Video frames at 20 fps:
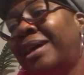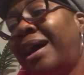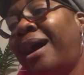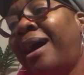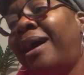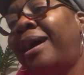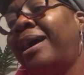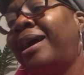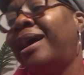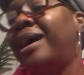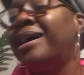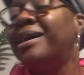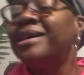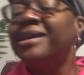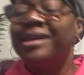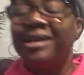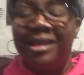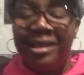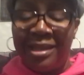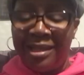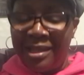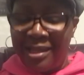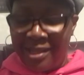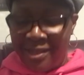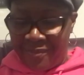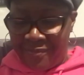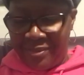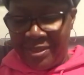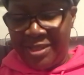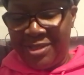I
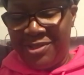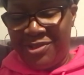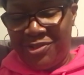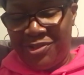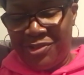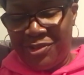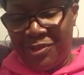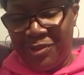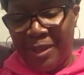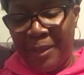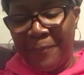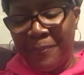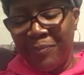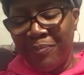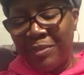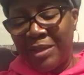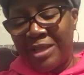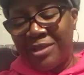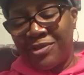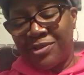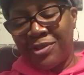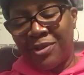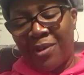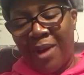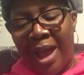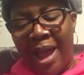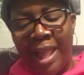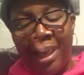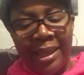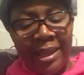love these two. So
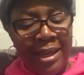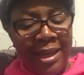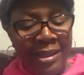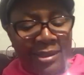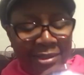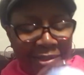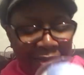I kind